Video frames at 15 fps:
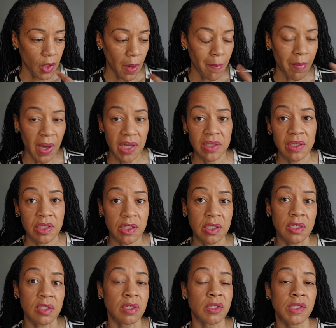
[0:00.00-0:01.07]

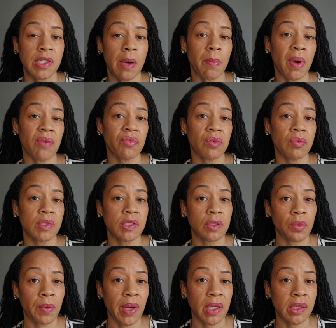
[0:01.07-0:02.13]
messages. Some of them was
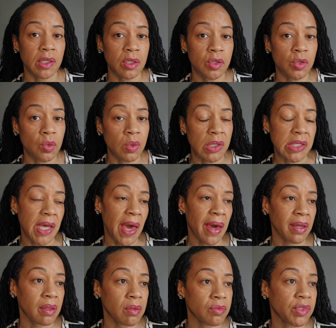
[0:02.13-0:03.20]
directed towards
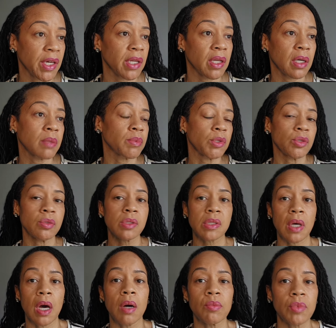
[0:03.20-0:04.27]
active JW.
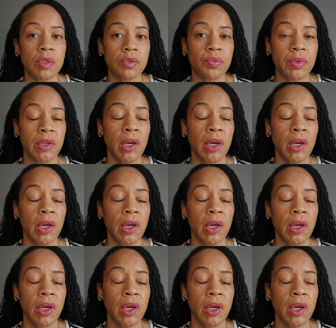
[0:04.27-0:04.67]
Some was,